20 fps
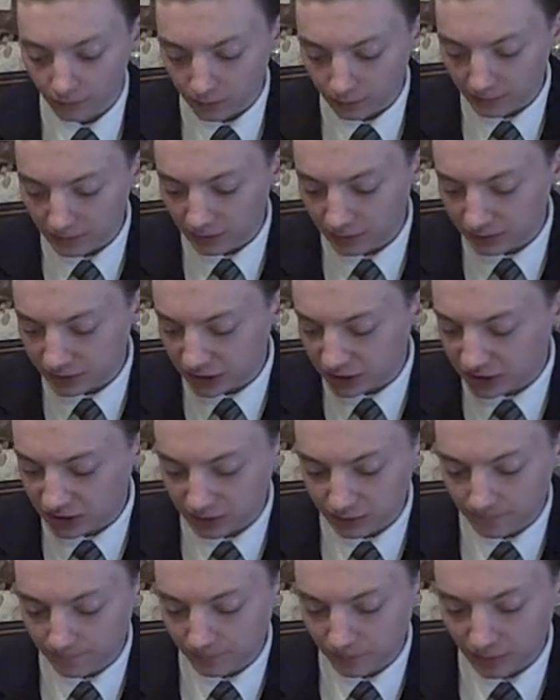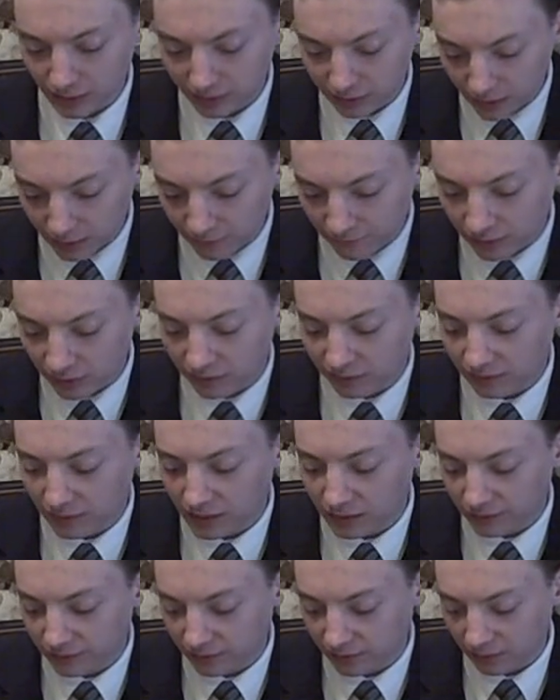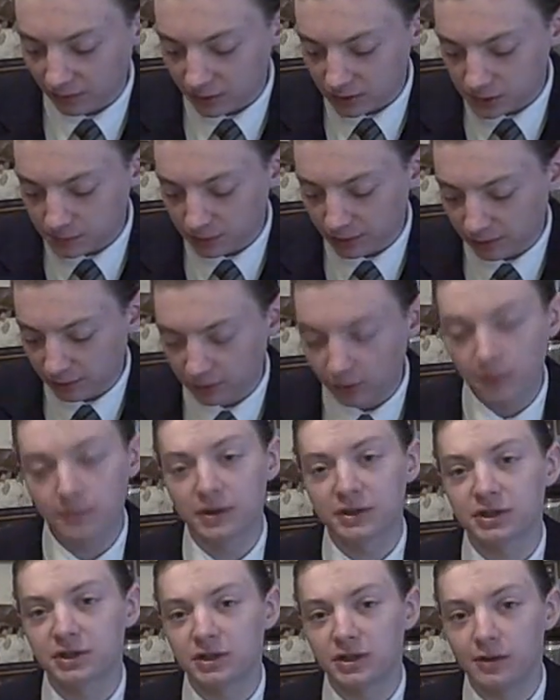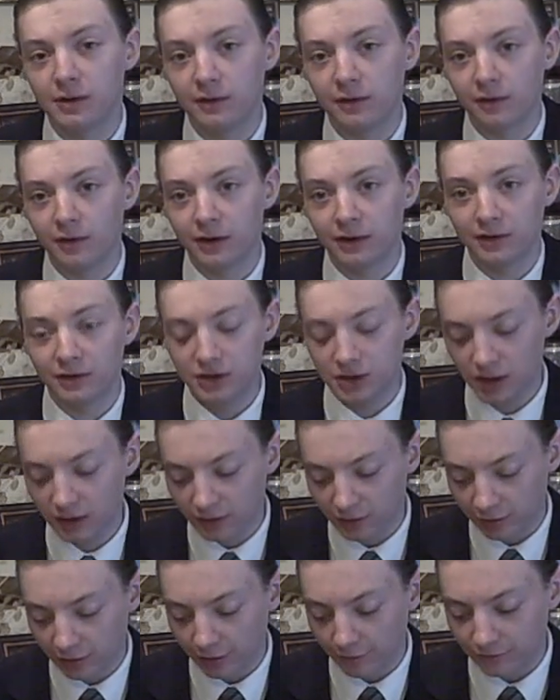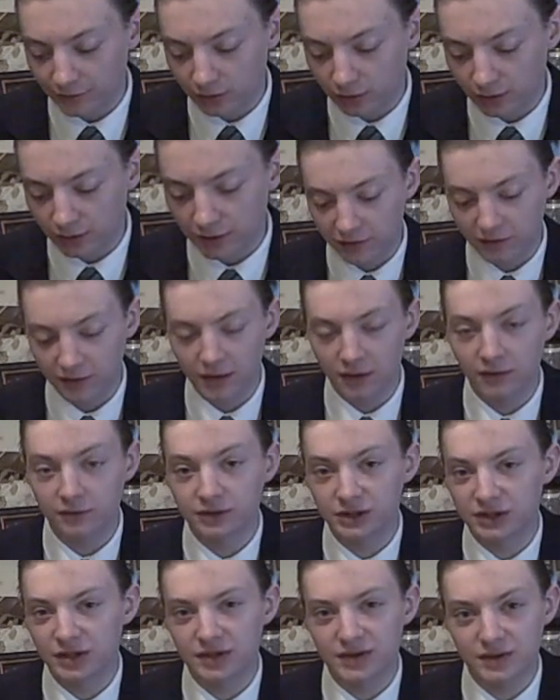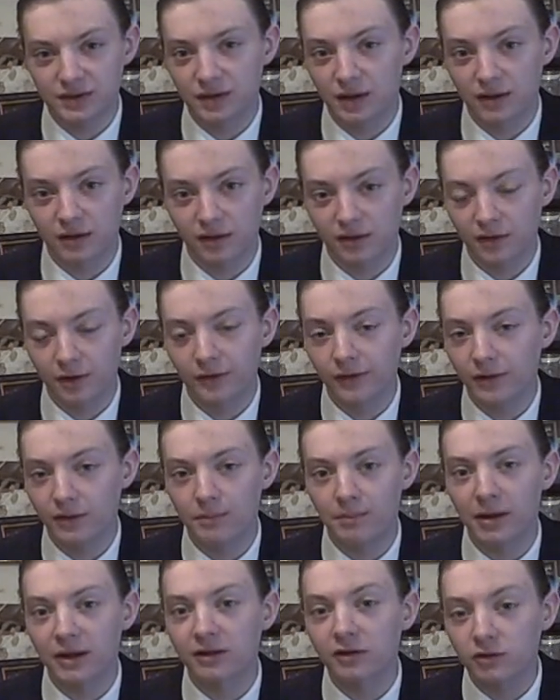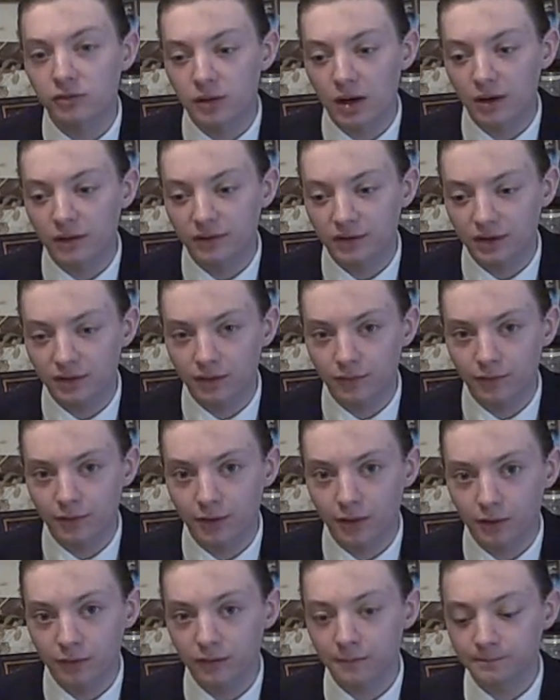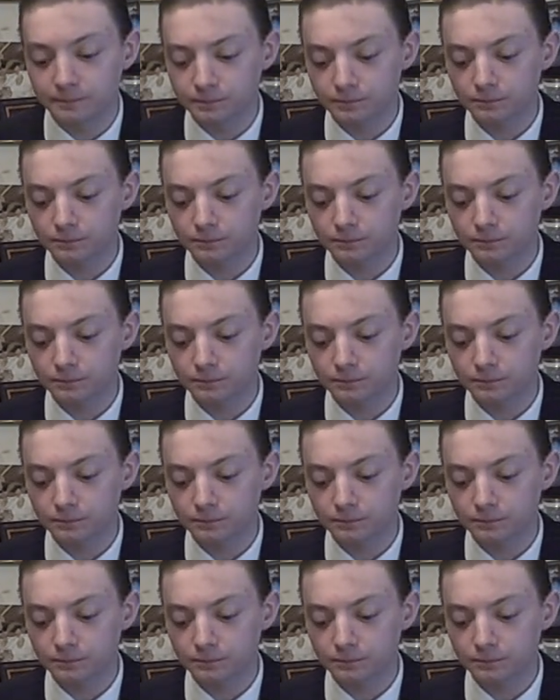I mean, it's just, the thing with this taco is that they just put so much cheese on. The cheese itself that's taco just isn't necessarily the best quality in the world.